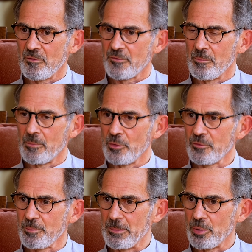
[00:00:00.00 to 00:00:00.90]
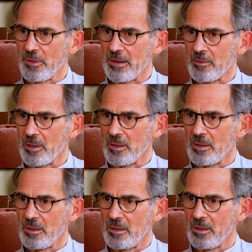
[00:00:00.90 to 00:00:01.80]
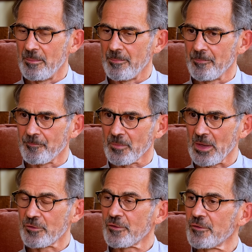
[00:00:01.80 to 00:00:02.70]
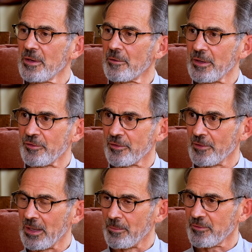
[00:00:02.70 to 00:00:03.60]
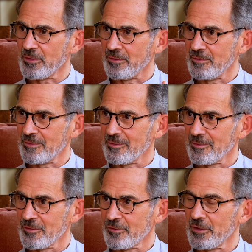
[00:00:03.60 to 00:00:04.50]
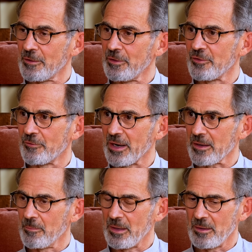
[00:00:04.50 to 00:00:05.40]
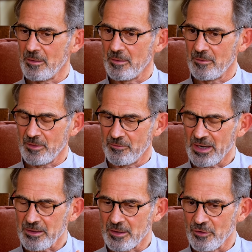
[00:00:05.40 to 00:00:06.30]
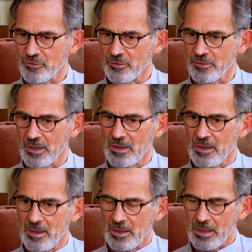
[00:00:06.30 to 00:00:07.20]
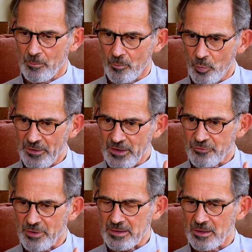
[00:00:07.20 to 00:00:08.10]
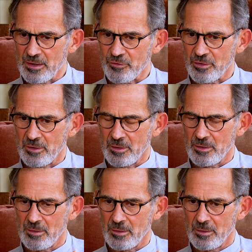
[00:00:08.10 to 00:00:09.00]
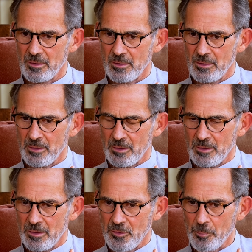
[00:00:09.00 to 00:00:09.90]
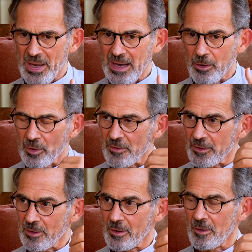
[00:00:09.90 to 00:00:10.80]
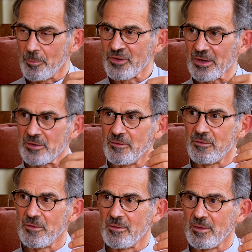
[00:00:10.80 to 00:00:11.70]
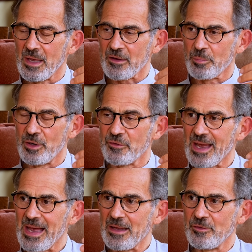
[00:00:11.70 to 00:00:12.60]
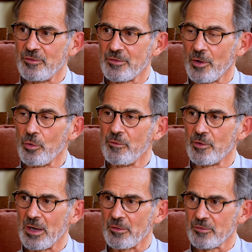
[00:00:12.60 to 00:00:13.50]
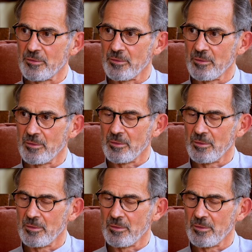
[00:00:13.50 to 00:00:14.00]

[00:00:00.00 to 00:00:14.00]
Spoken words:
For most people, there are a series of glimpses, series of recognitions. With each recognition, the power that objective experience has over us,